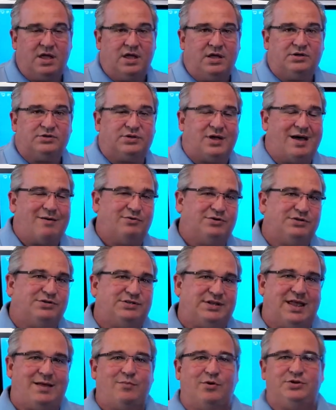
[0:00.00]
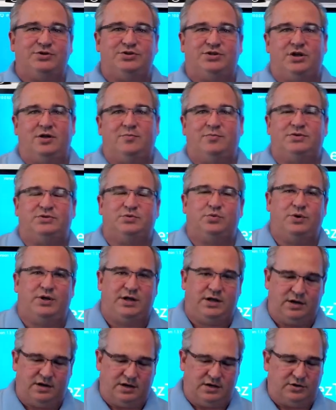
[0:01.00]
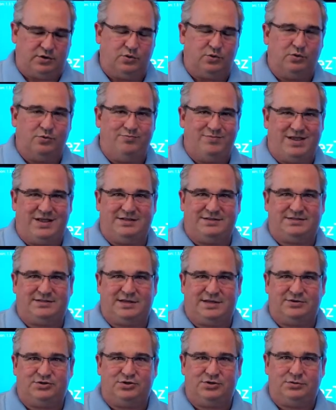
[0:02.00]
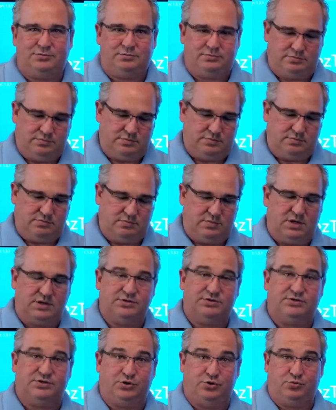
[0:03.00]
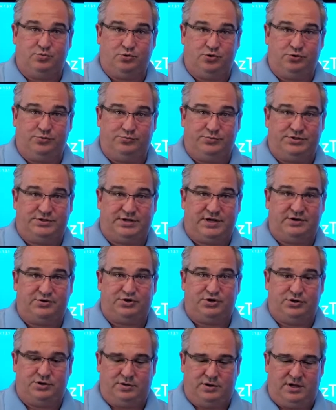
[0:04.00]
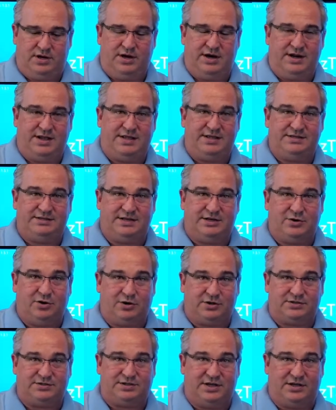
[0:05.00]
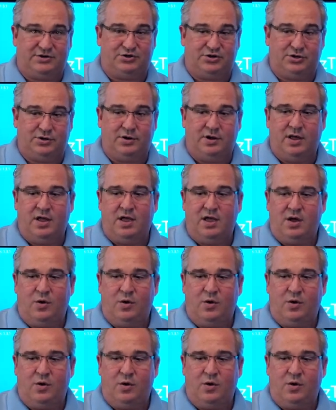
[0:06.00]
So I was just able to jump between a Google Meet session, a Zoom room session, and an ezTalk session.